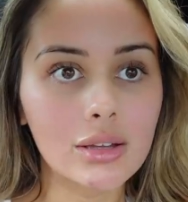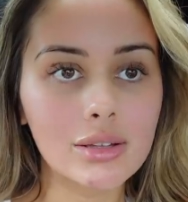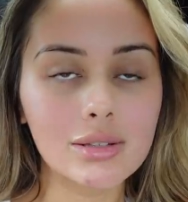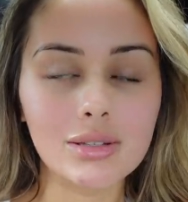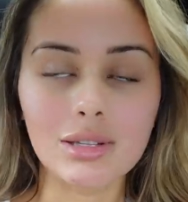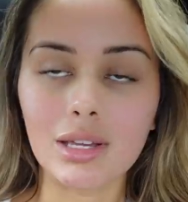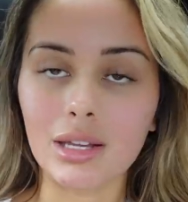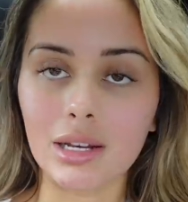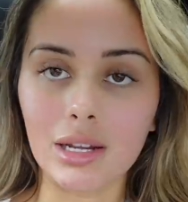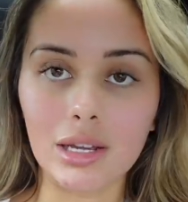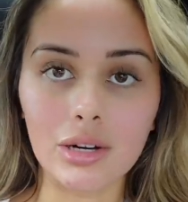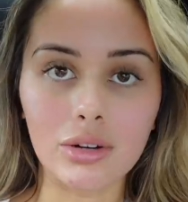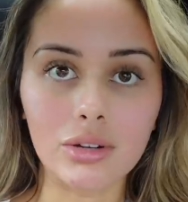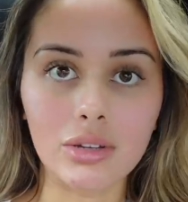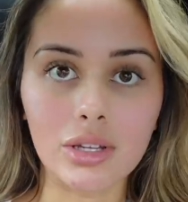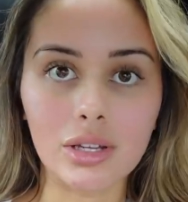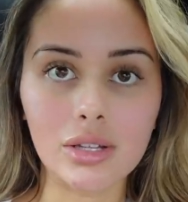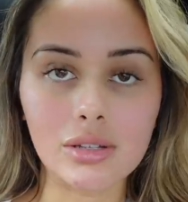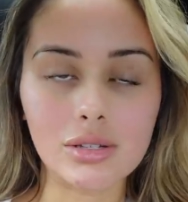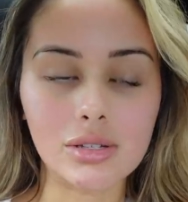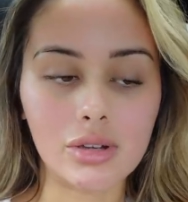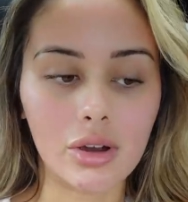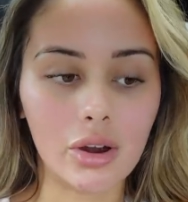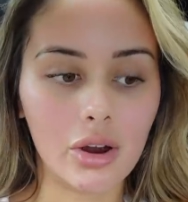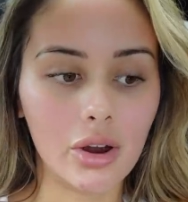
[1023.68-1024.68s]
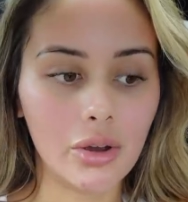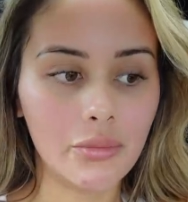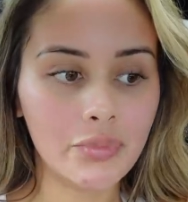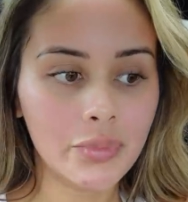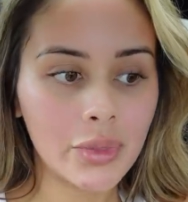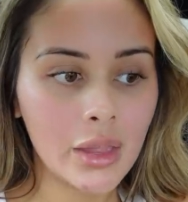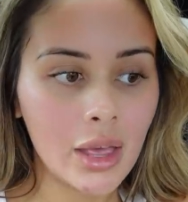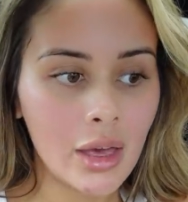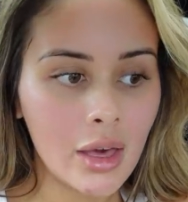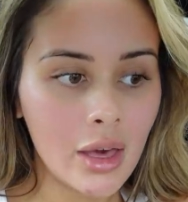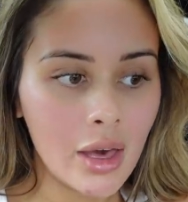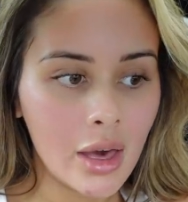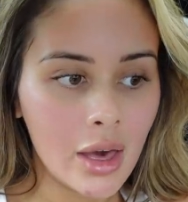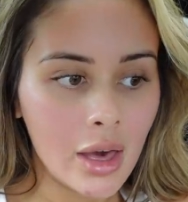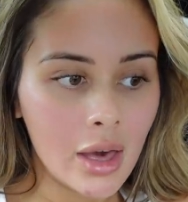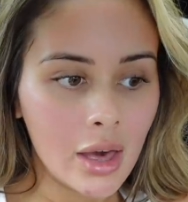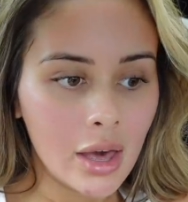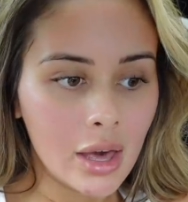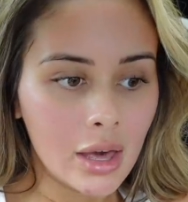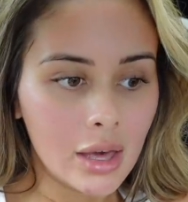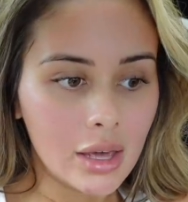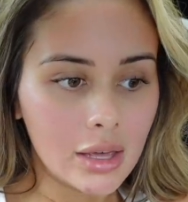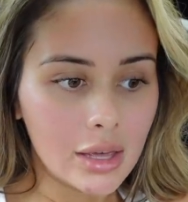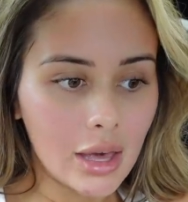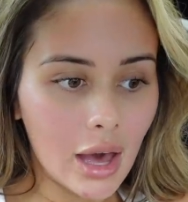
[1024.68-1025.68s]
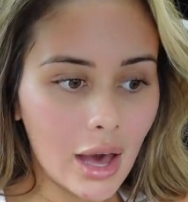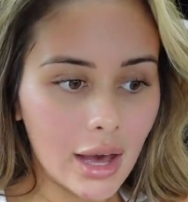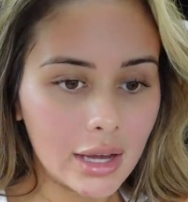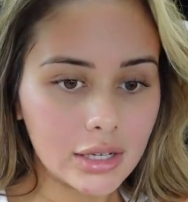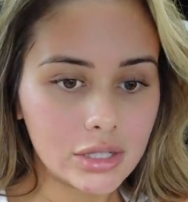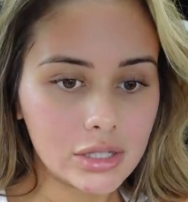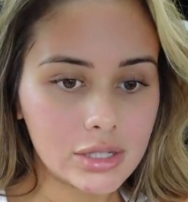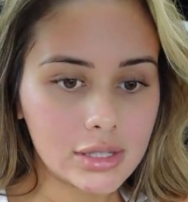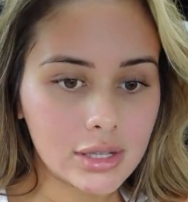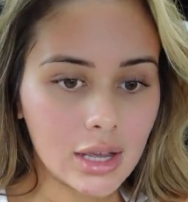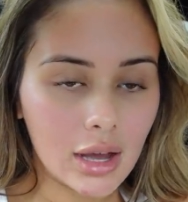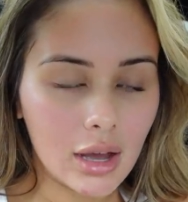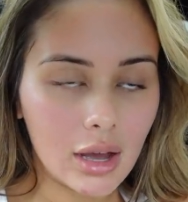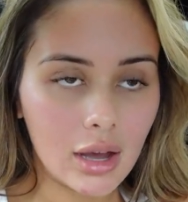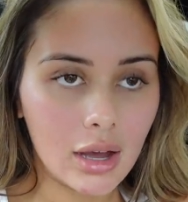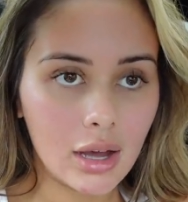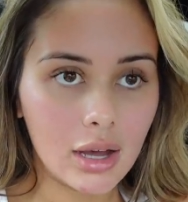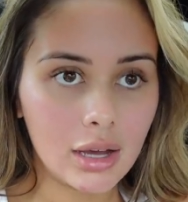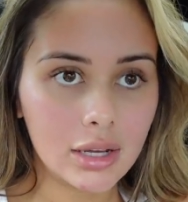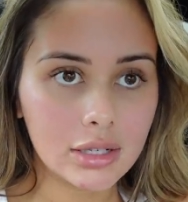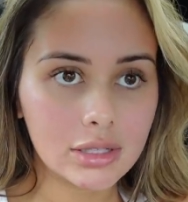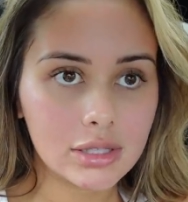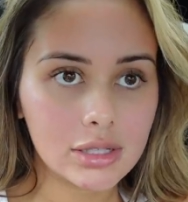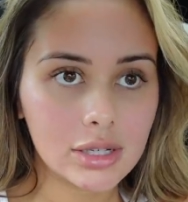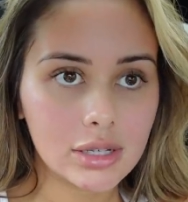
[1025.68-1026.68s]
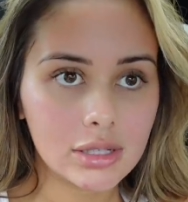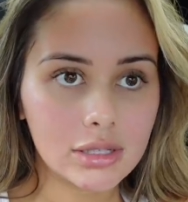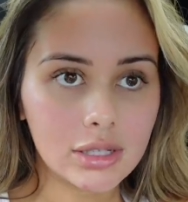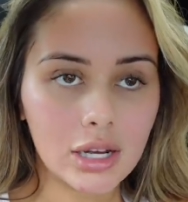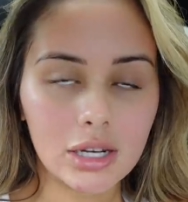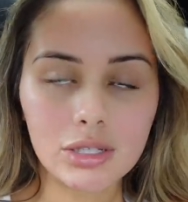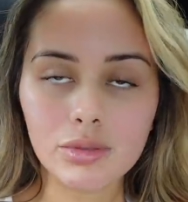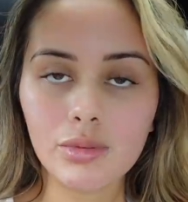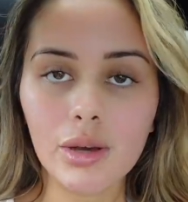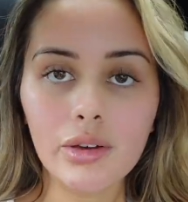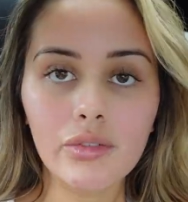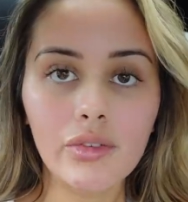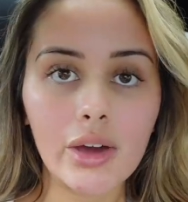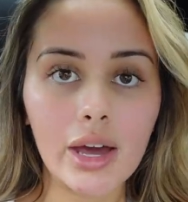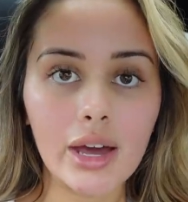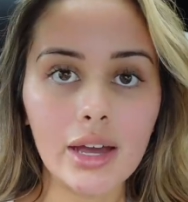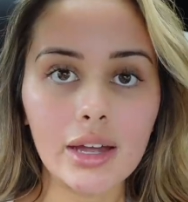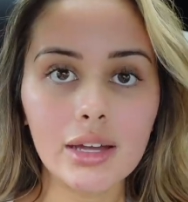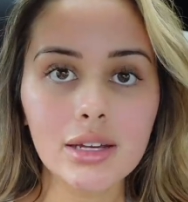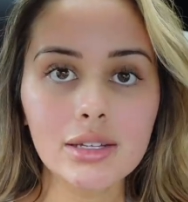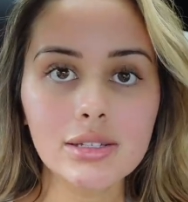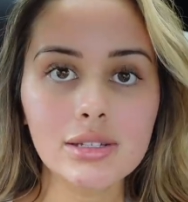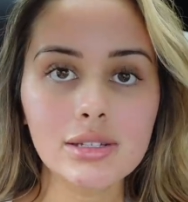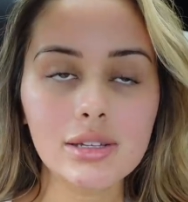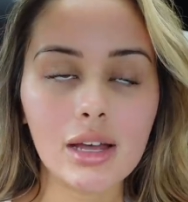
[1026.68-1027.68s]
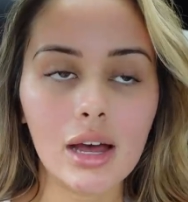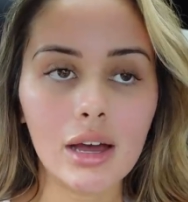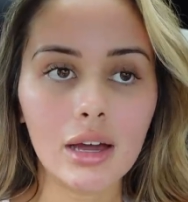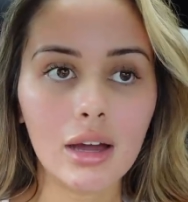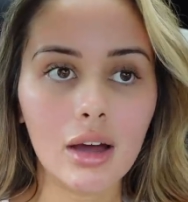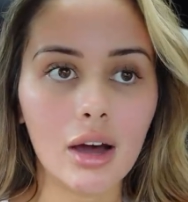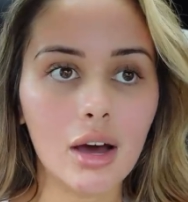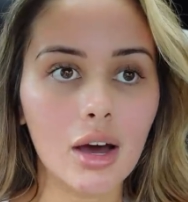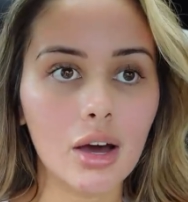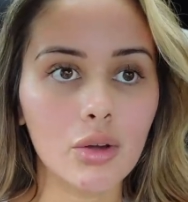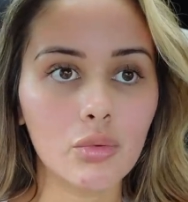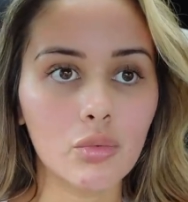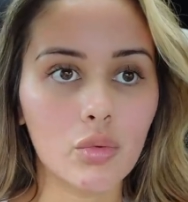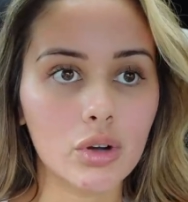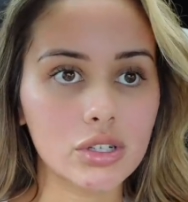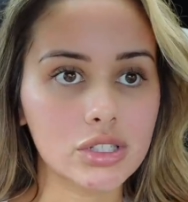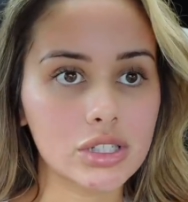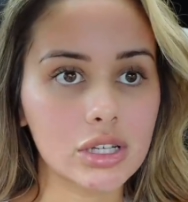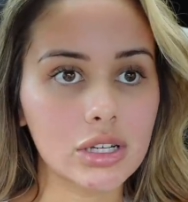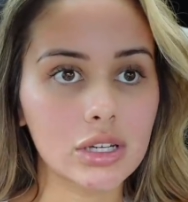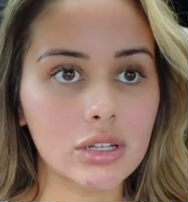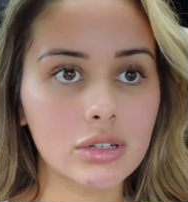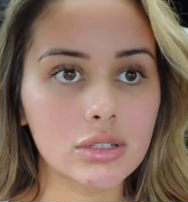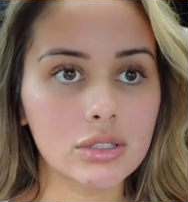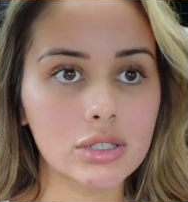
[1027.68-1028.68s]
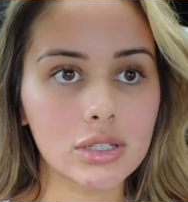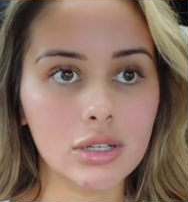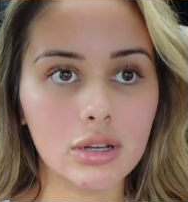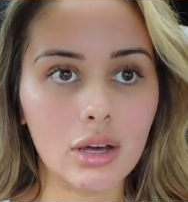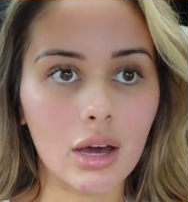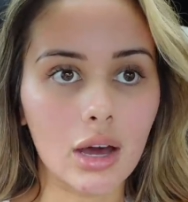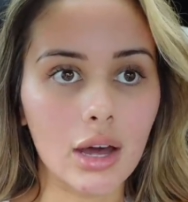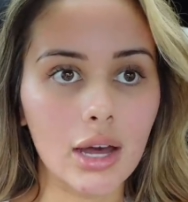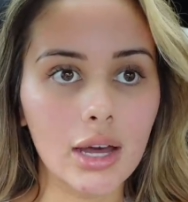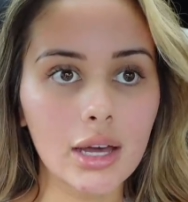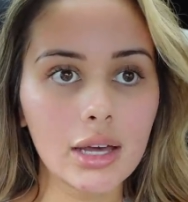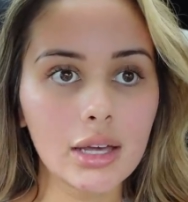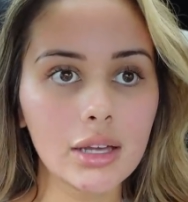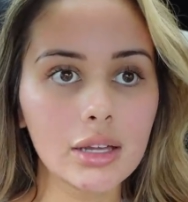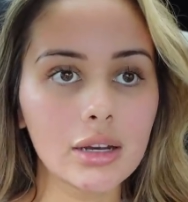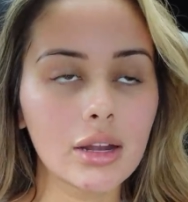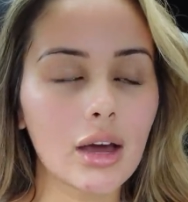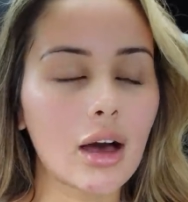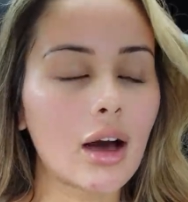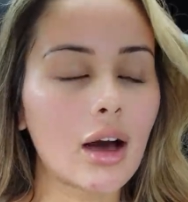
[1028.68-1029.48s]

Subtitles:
skin needling. So yeah, I just can't touch my face. I can't wash it tonight,